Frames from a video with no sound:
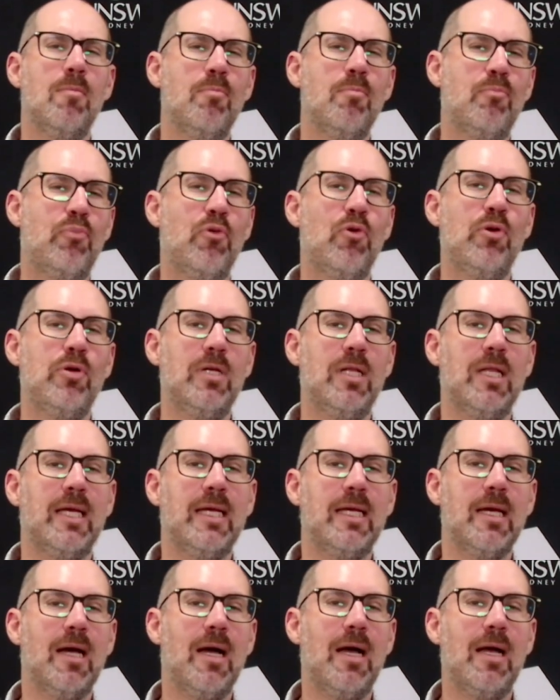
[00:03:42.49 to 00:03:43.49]

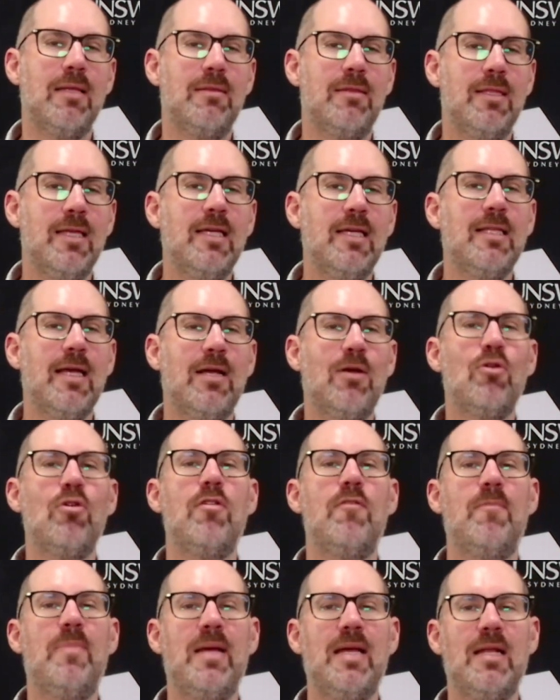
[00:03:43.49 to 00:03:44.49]
Broadly, I think there could
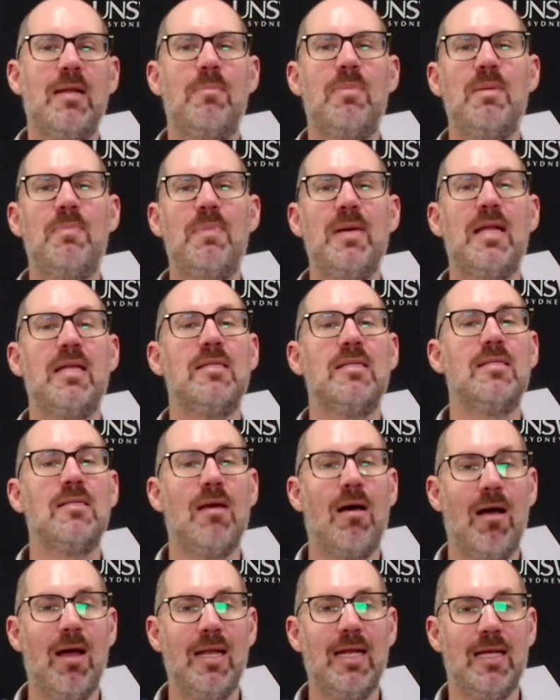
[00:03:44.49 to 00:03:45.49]
have been a bit better
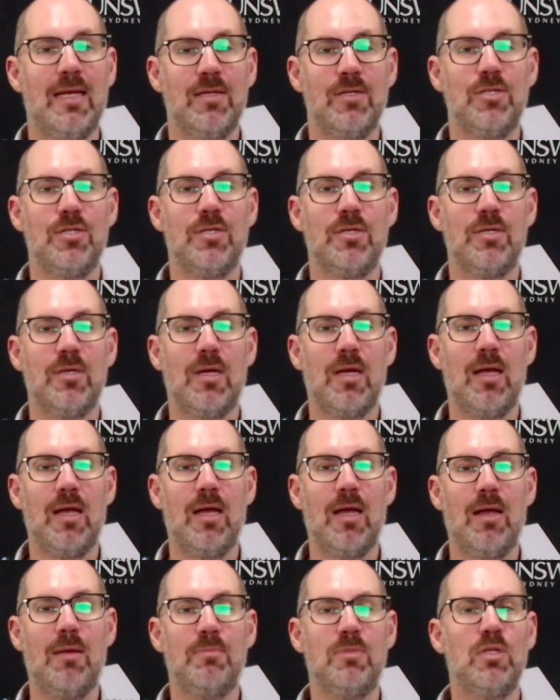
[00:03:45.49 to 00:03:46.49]
signage
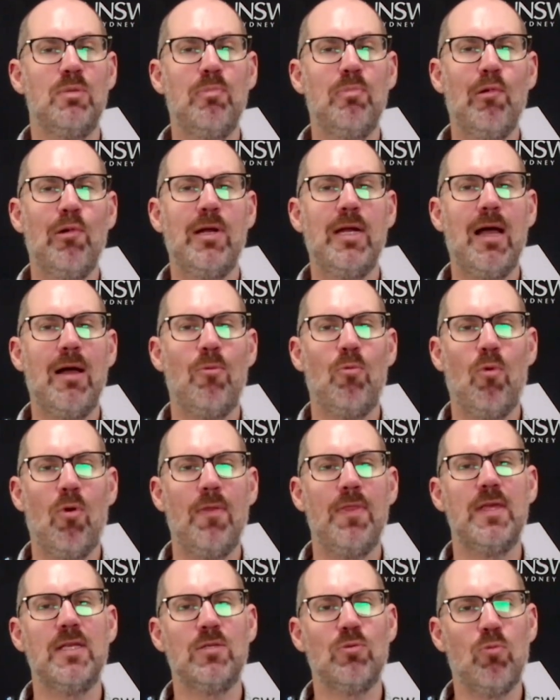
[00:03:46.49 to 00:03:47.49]
to point out what
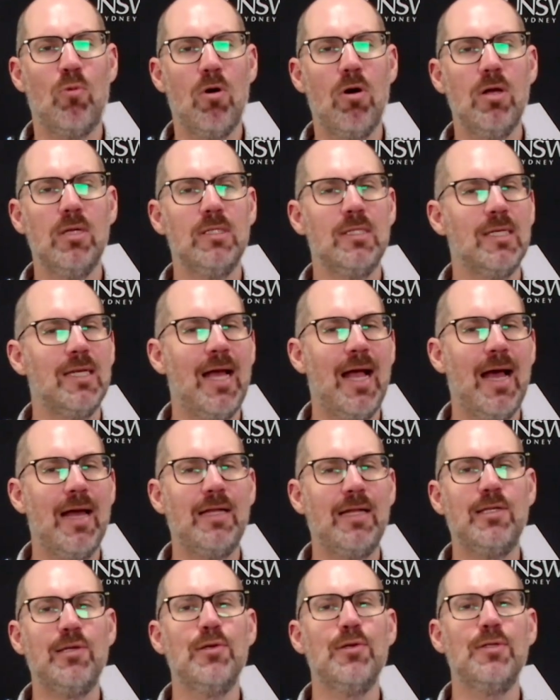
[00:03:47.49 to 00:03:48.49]
this was and how to
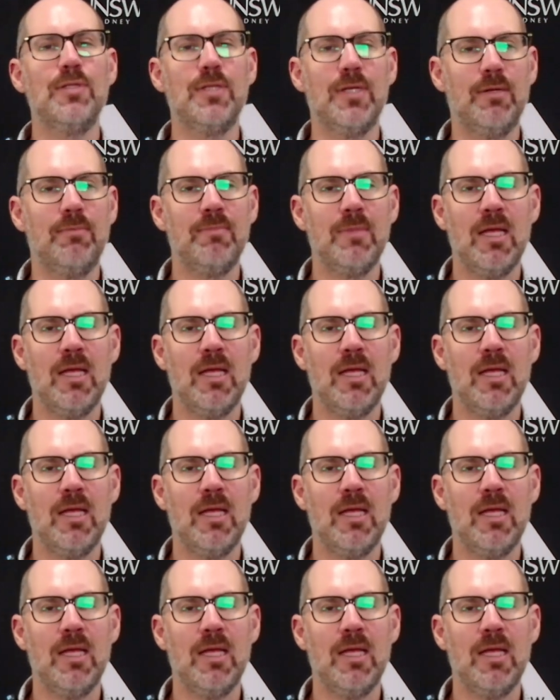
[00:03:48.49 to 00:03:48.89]
use it,